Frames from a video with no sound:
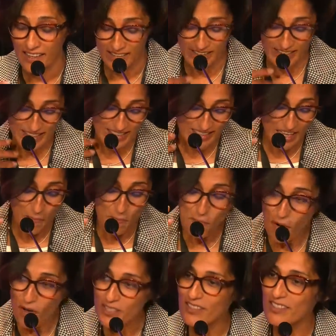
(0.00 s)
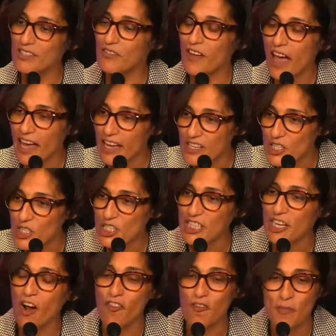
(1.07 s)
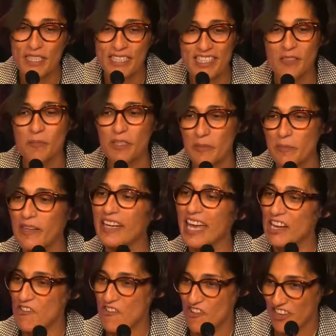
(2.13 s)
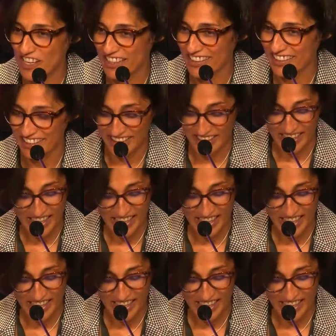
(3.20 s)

this positive energy of meeting people in real.